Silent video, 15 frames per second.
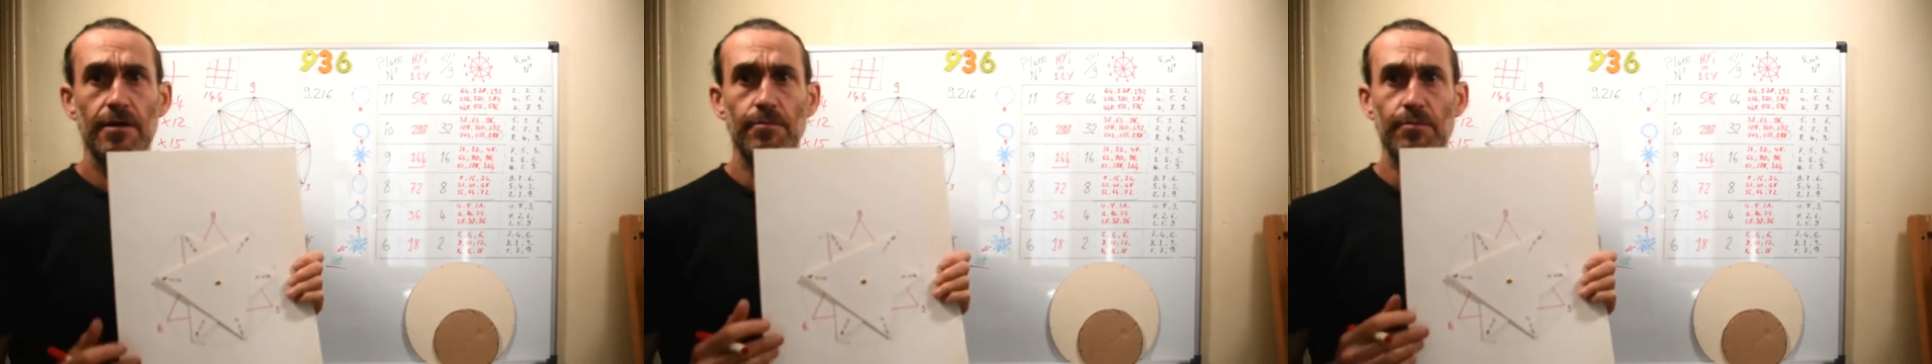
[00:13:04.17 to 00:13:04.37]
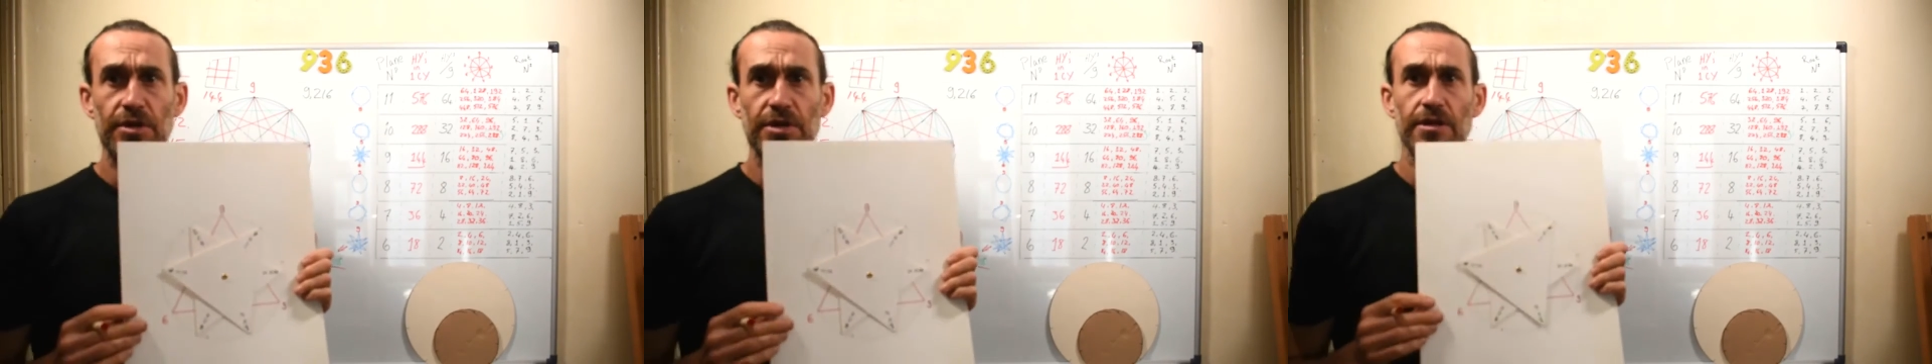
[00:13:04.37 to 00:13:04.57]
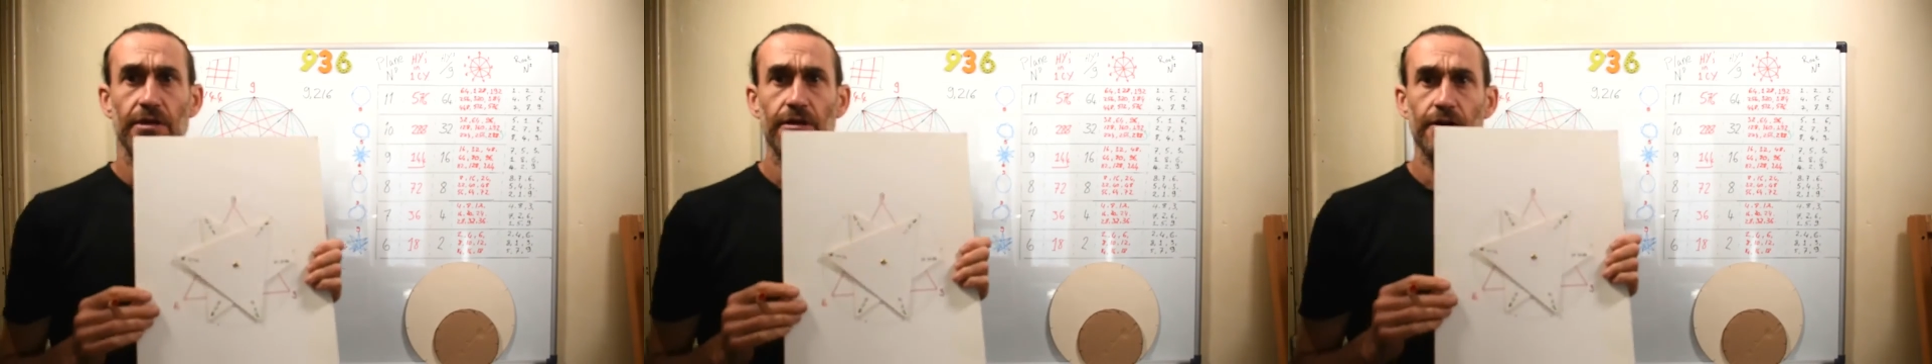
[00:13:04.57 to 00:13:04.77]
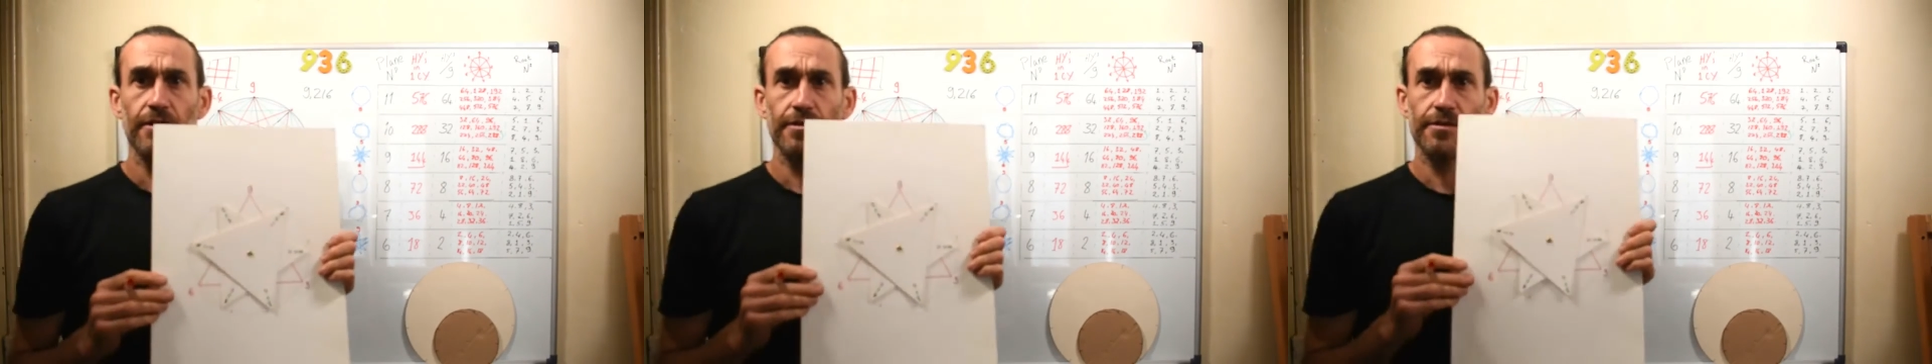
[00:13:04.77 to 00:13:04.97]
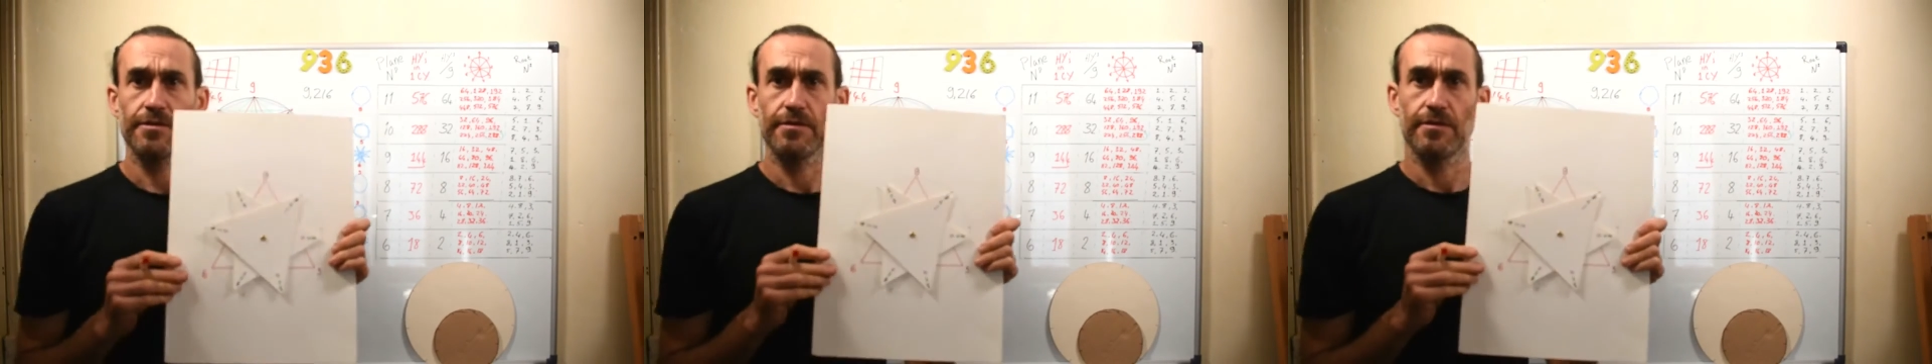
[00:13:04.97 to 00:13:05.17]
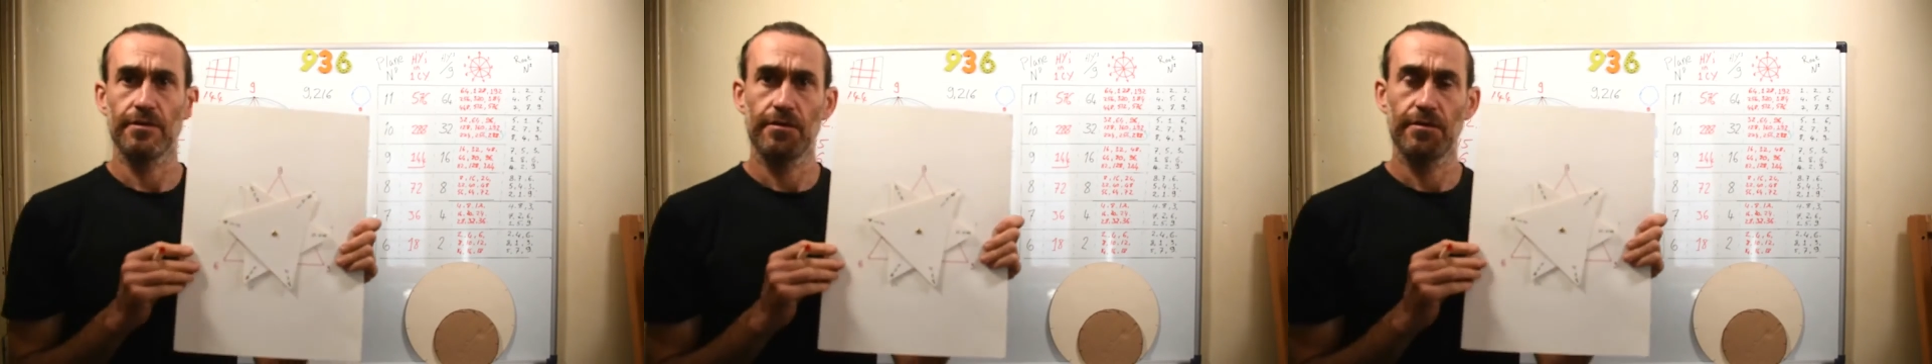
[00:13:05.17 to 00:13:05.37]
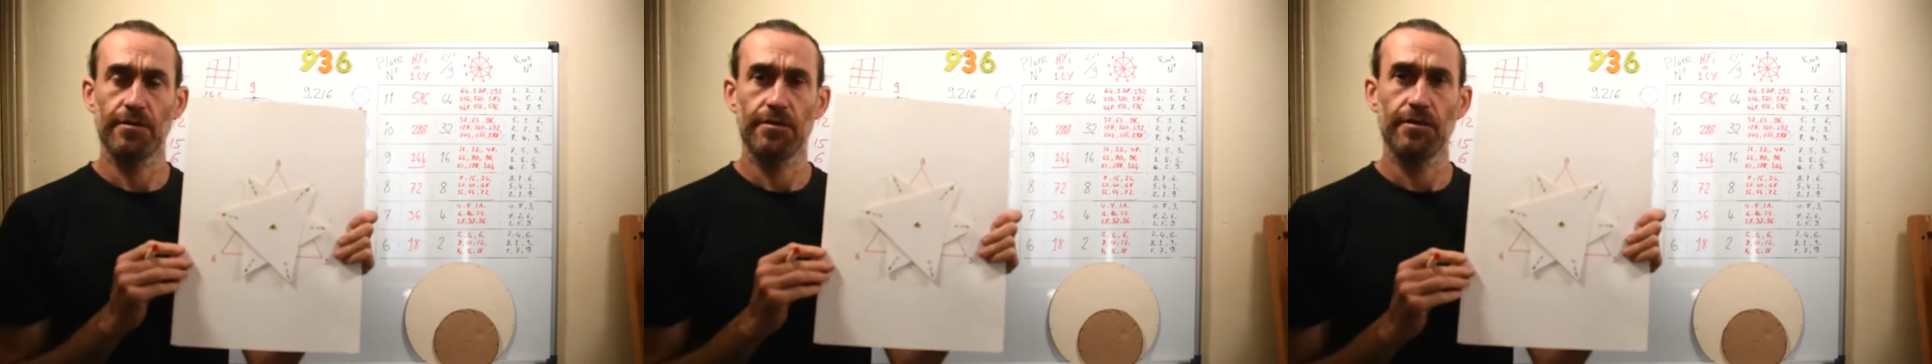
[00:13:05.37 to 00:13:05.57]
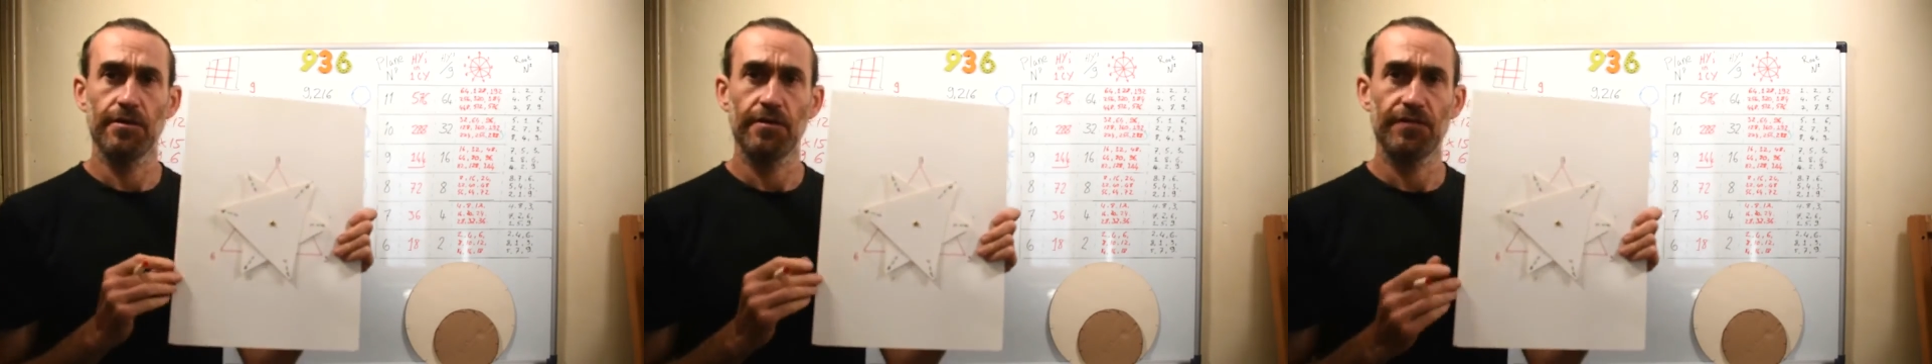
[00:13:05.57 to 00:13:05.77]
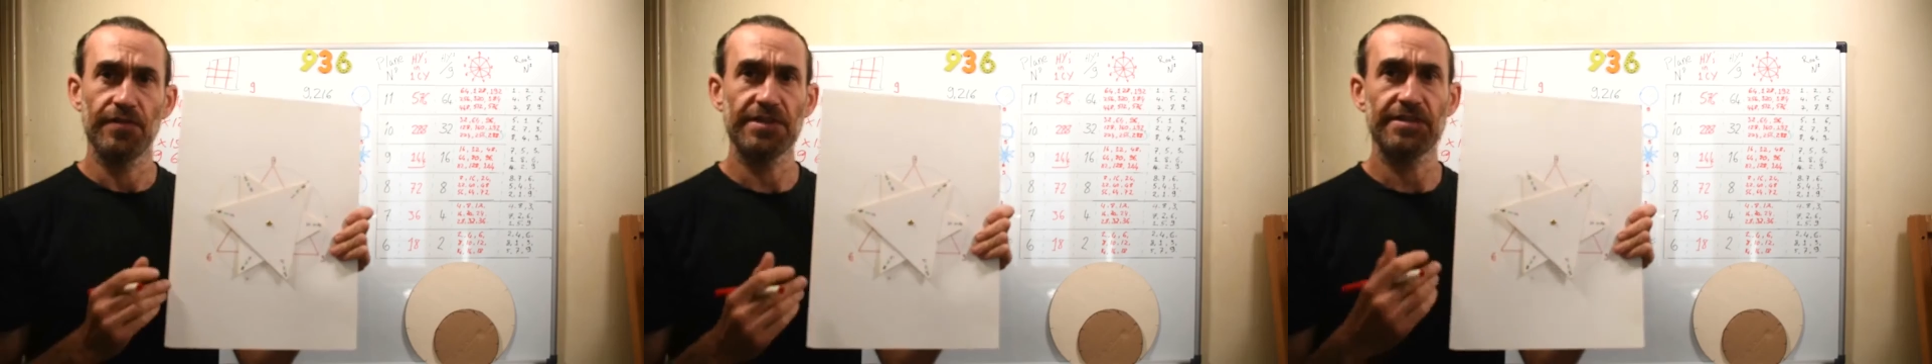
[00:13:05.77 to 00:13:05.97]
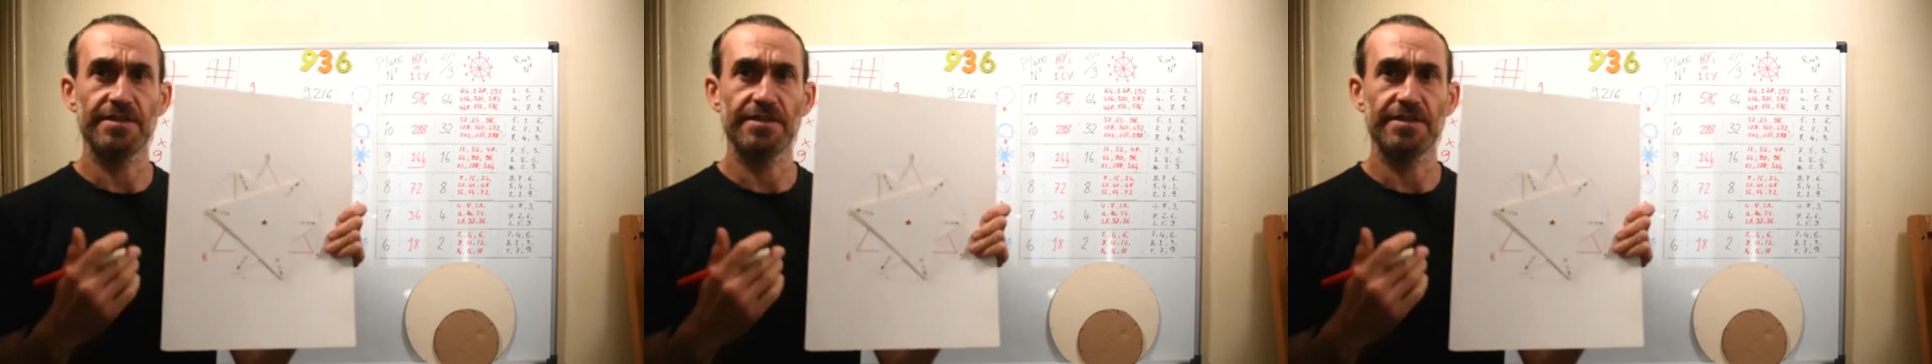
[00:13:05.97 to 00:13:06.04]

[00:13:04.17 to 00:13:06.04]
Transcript: because this